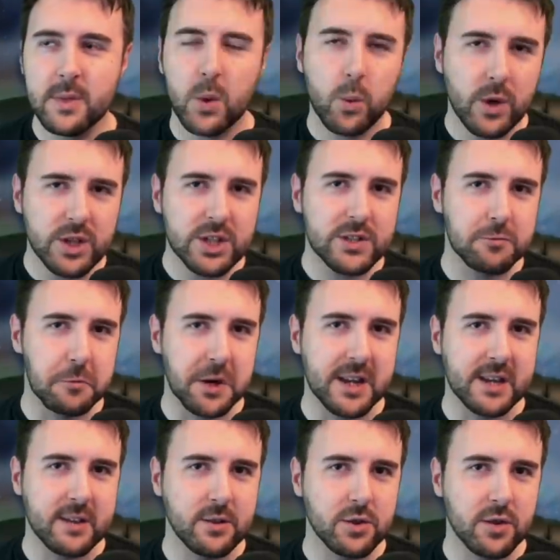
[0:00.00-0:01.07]
which is
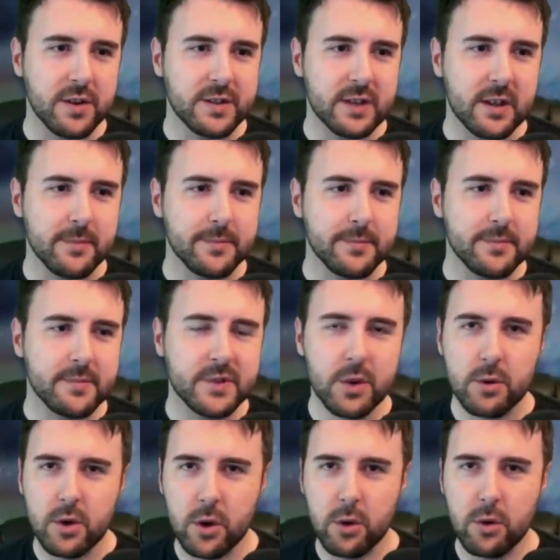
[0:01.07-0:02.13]
really interesting. So
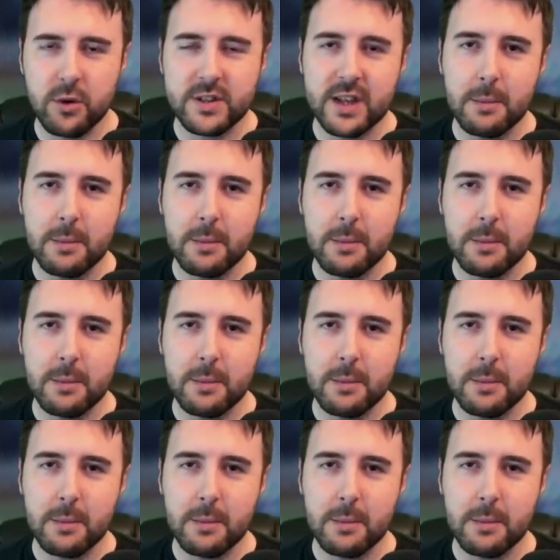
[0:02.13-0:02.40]
Claws